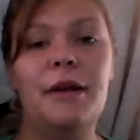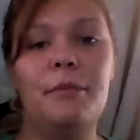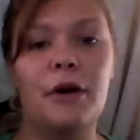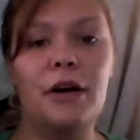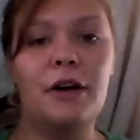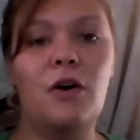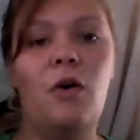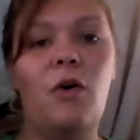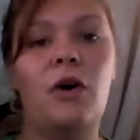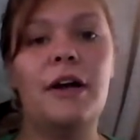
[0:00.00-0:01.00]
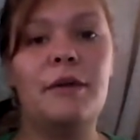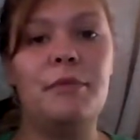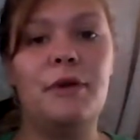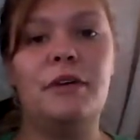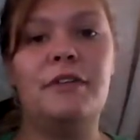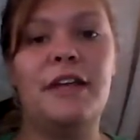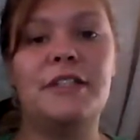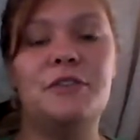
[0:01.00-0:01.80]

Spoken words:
a book or a computer that's